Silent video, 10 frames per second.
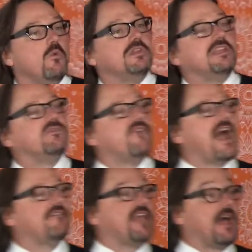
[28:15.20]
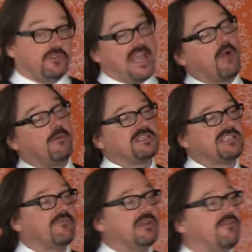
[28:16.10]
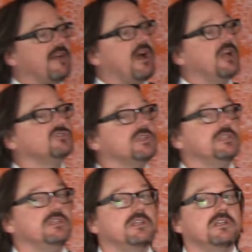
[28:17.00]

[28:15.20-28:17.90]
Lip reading: with these 5,000, now up to 7,500